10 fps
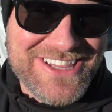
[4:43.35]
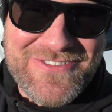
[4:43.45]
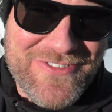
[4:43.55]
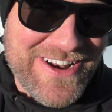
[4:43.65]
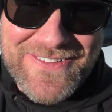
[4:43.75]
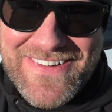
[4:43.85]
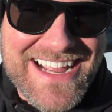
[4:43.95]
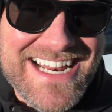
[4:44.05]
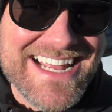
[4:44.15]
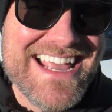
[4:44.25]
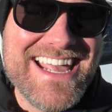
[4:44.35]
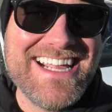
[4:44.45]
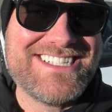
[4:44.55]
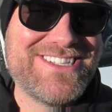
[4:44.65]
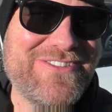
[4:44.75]
the front right,
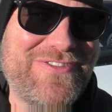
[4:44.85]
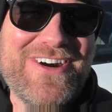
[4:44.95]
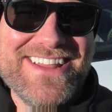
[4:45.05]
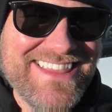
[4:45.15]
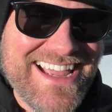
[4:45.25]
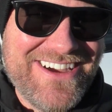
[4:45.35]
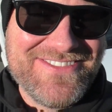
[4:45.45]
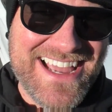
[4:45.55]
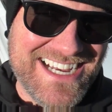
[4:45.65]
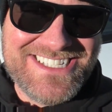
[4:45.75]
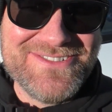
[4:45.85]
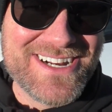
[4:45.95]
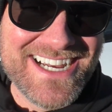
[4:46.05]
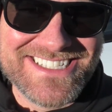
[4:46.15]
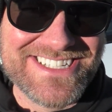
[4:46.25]
it's the front left, as you
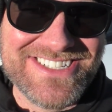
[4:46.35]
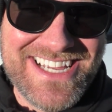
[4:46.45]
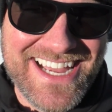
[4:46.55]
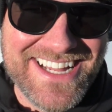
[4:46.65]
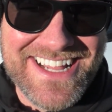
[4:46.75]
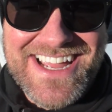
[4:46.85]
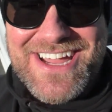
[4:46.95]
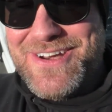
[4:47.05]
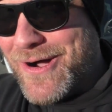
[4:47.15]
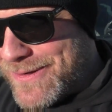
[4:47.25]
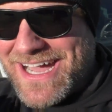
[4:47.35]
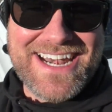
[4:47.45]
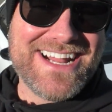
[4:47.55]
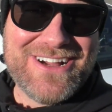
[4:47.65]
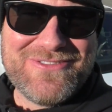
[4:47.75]
guys could tell. No
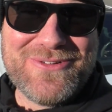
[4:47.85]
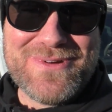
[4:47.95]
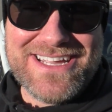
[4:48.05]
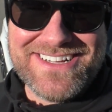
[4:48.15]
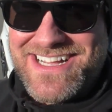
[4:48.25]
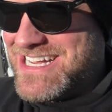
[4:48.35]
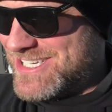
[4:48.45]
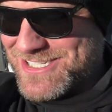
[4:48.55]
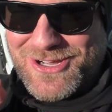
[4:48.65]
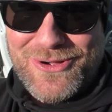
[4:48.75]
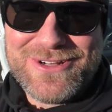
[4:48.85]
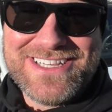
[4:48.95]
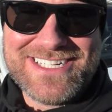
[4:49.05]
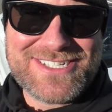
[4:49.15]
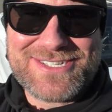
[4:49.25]
cutting of the wheel, just
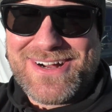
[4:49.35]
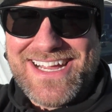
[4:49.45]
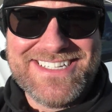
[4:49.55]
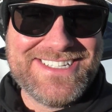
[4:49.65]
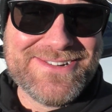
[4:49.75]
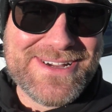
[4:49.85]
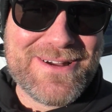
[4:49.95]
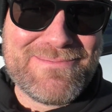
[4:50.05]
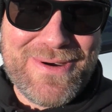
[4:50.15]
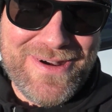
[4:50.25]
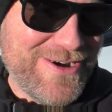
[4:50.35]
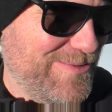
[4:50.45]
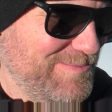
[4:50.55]
holding it straight and doing a burnout.